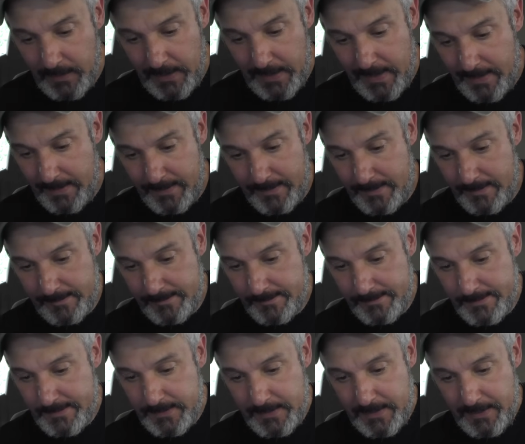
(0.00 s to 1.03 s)
And,
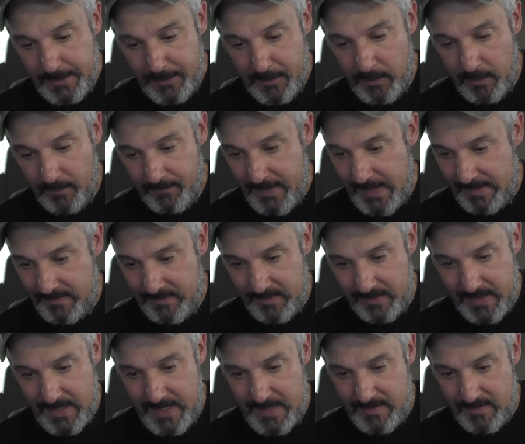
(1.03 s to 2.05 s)
you know, if that's
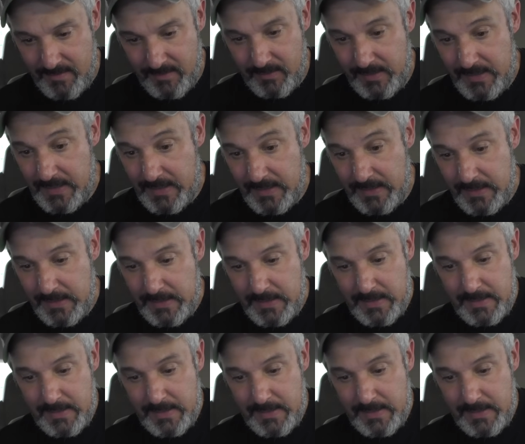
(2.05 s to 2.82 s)
the case, clean it.